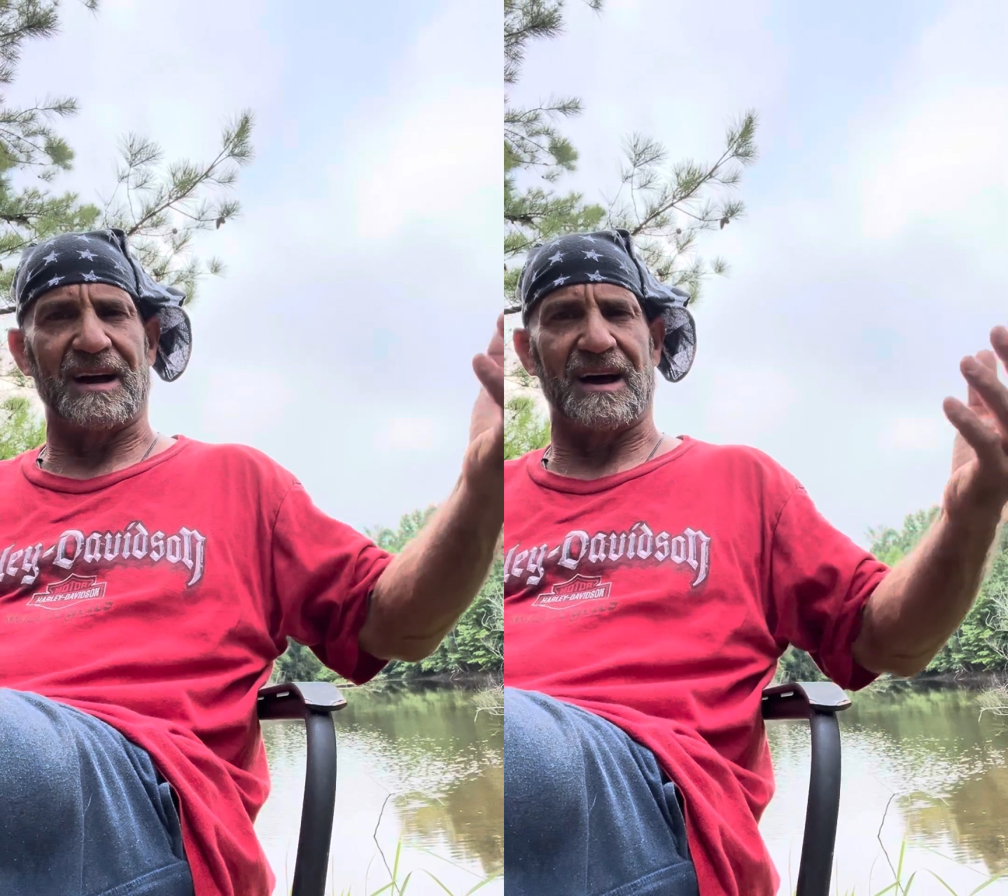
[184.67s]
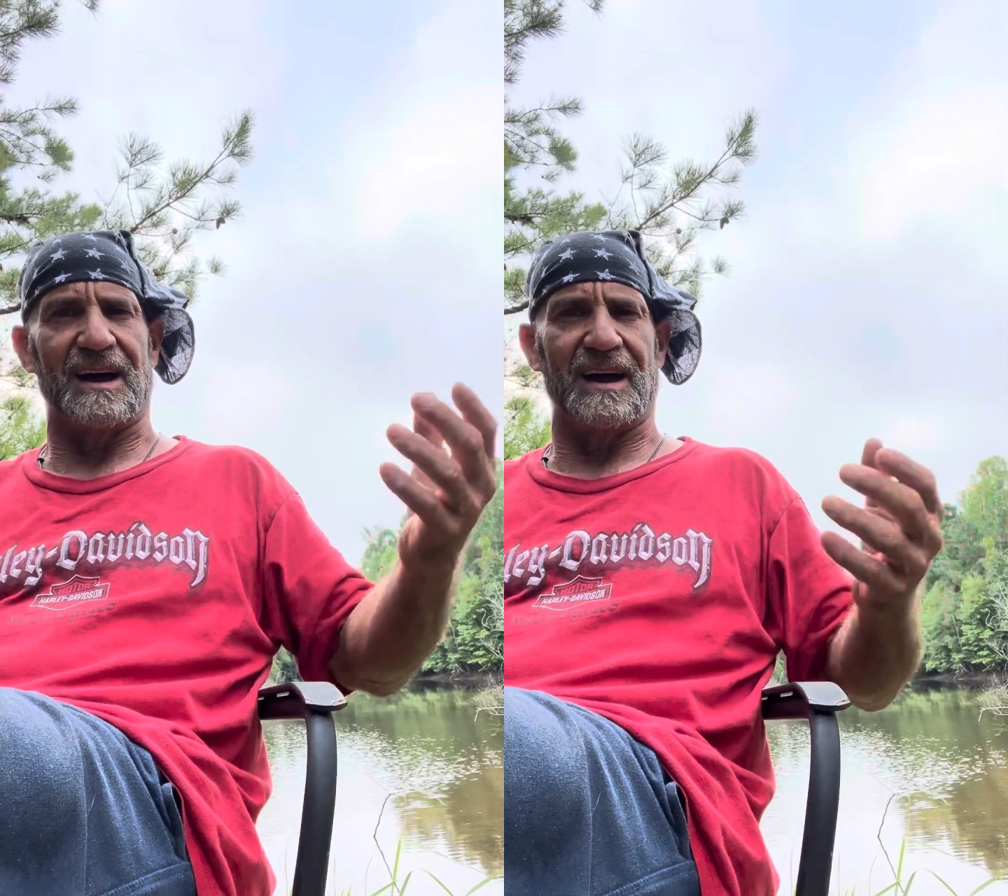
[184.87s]

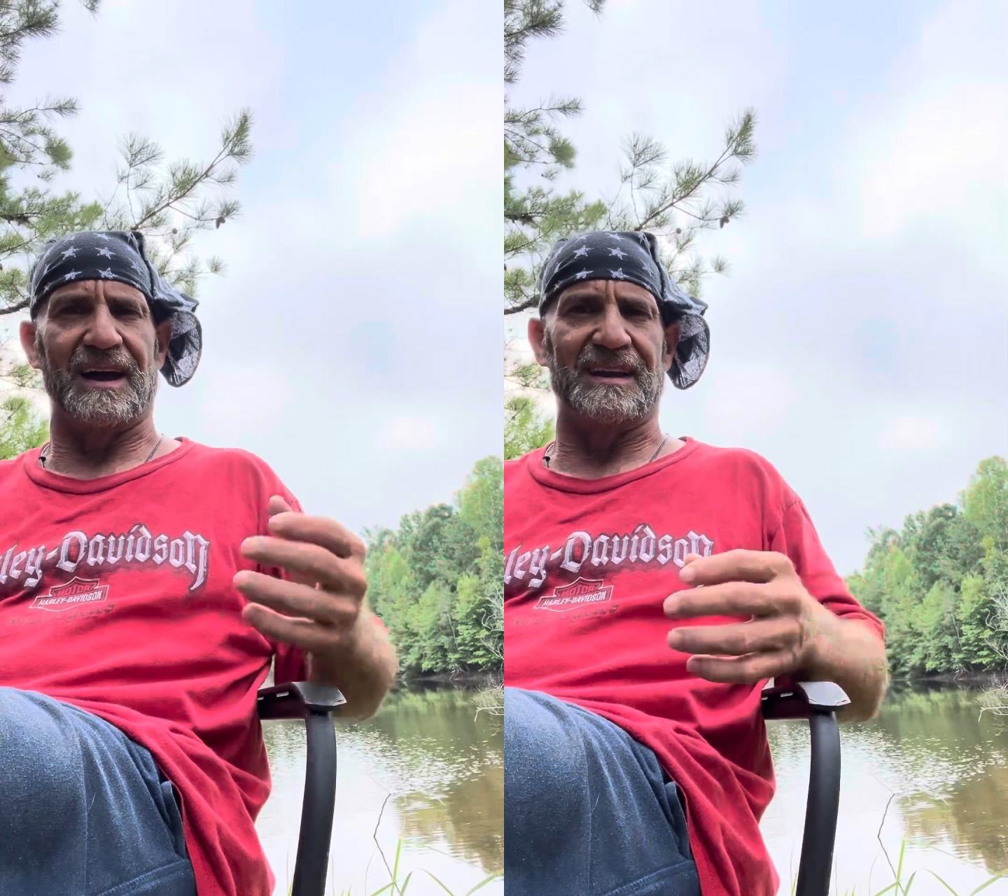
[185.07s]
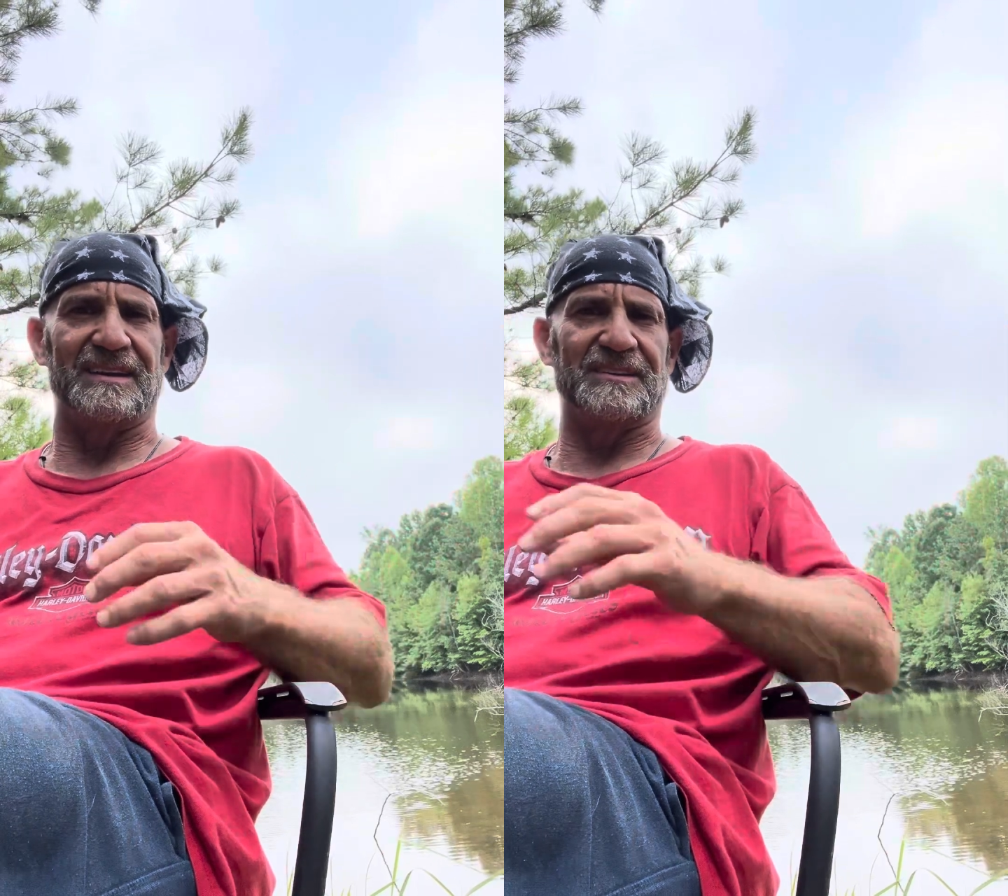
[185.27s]

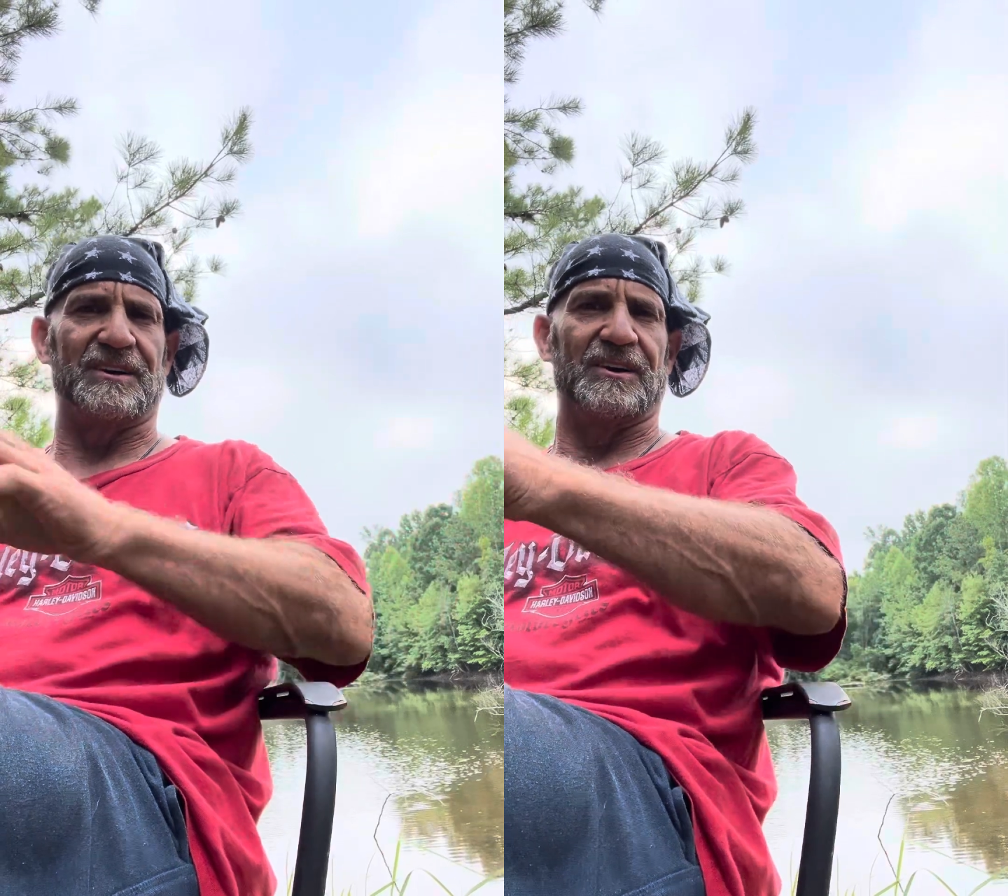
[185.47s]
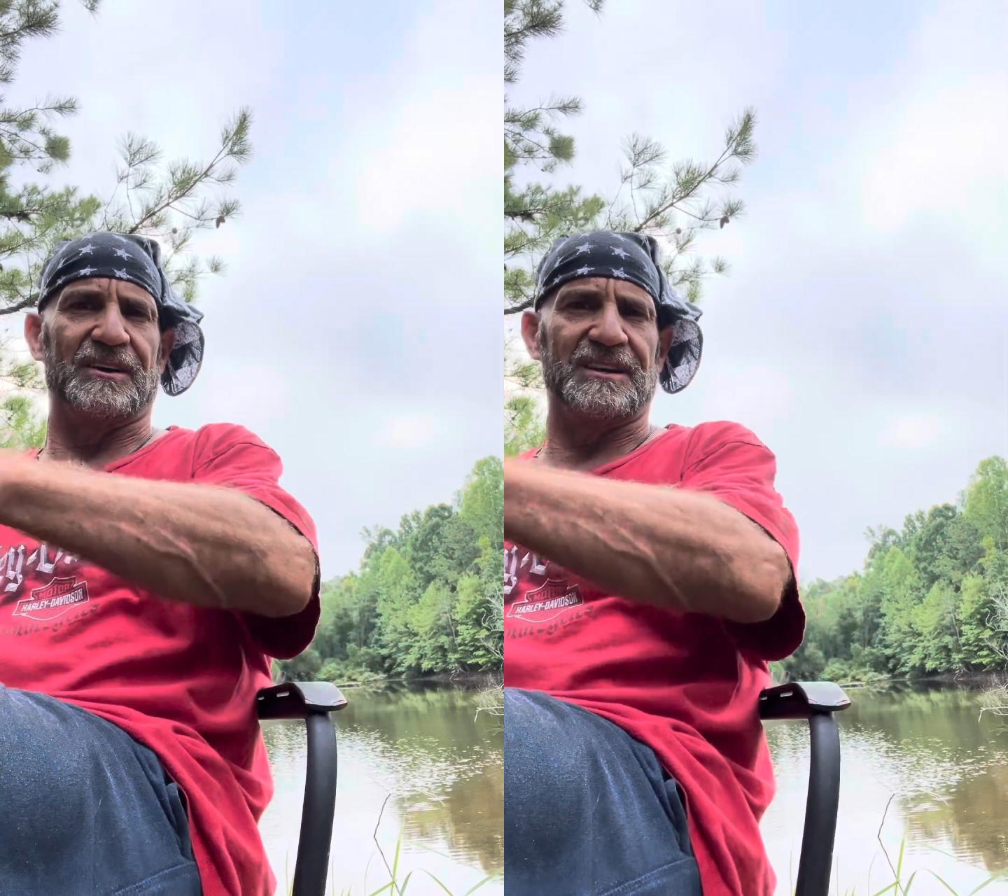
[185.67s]
kind and
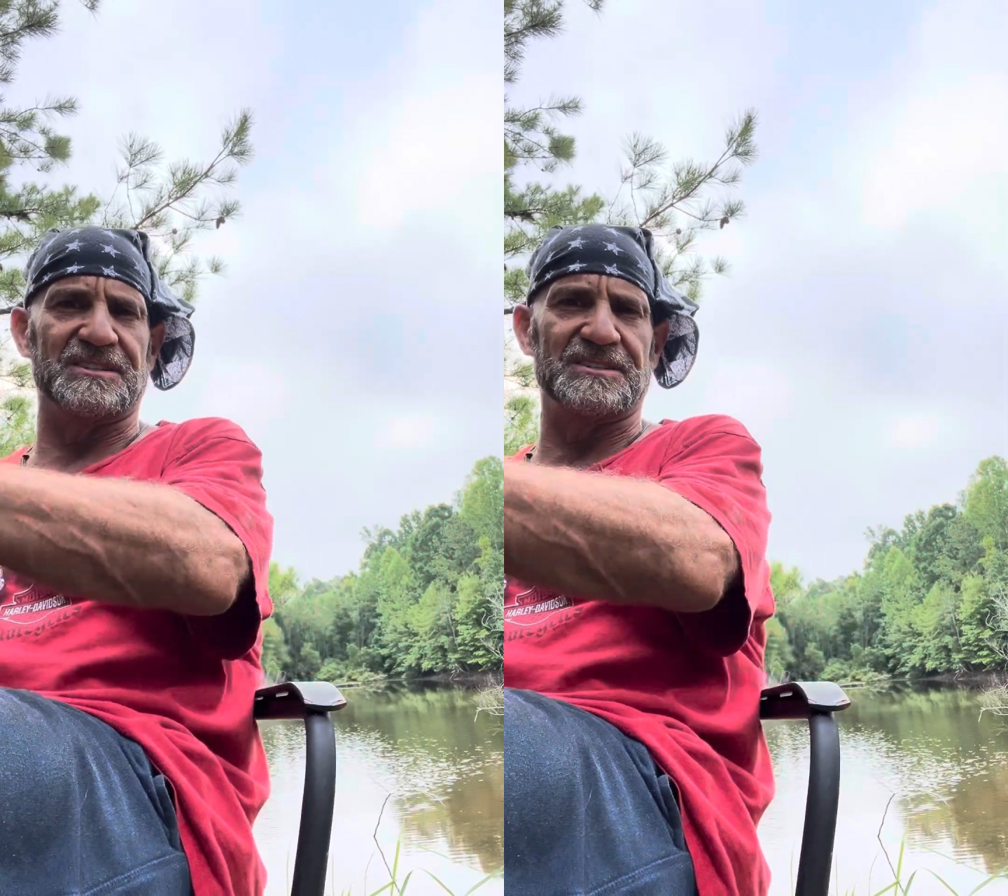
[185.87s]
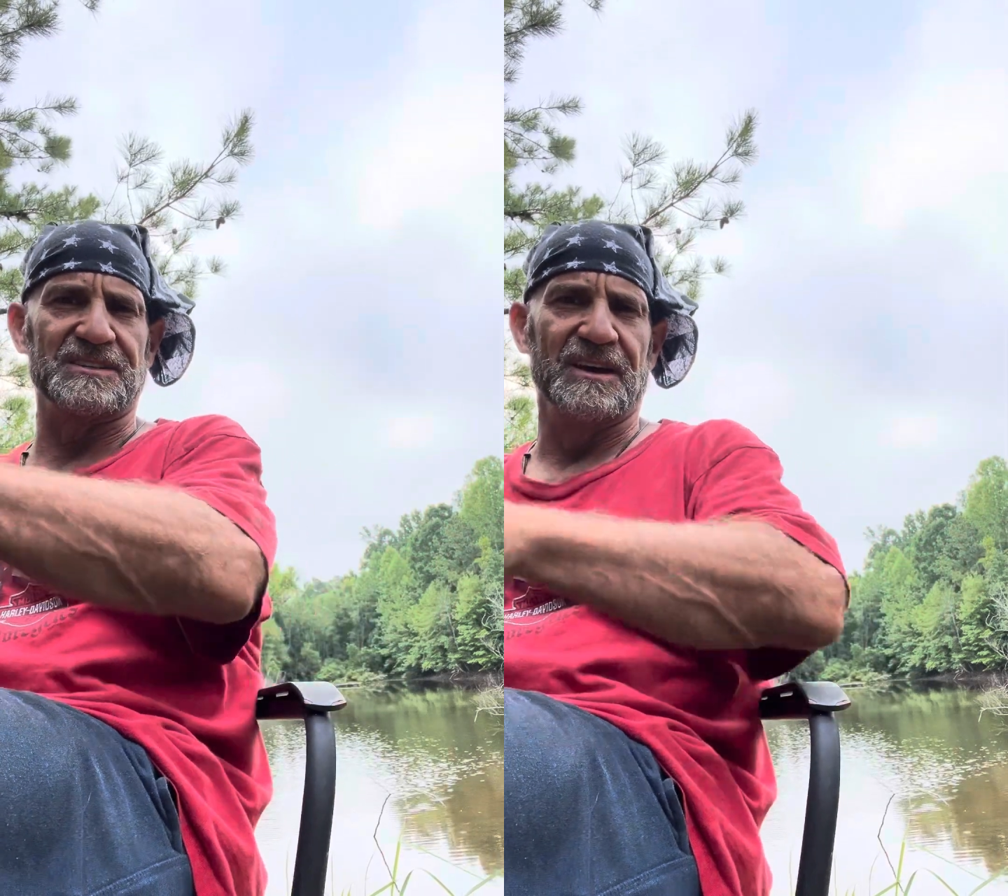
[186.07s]

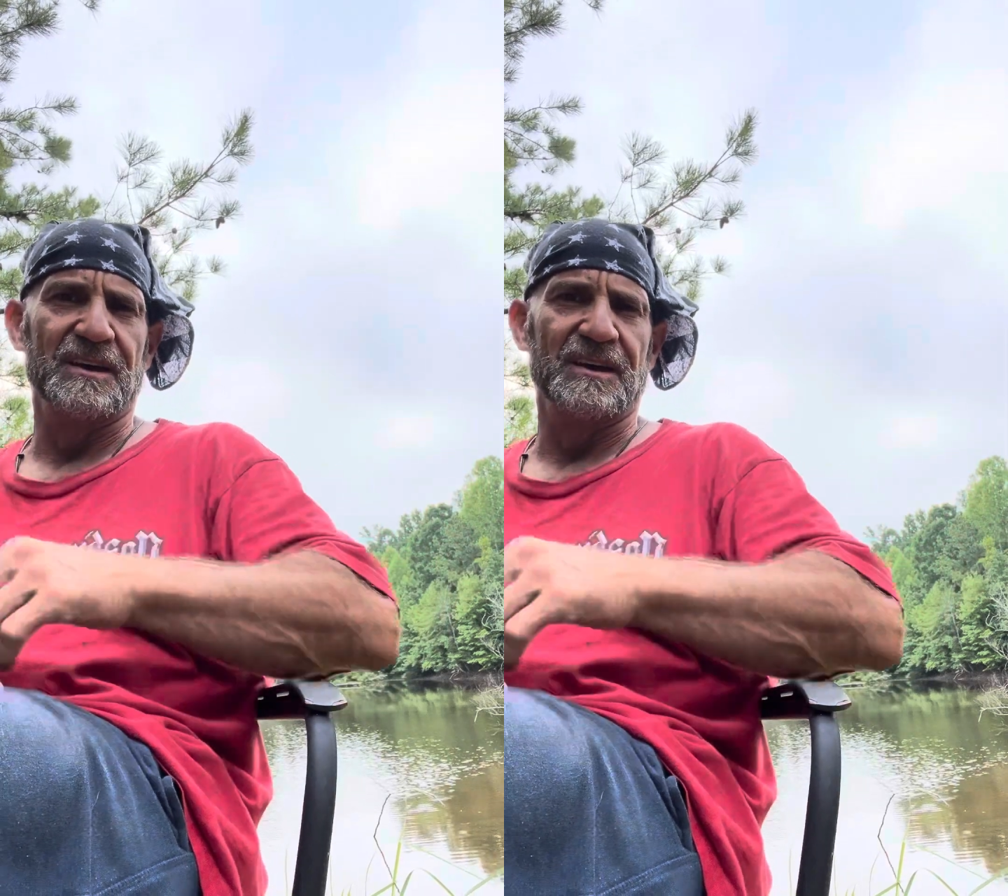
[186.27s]
courteous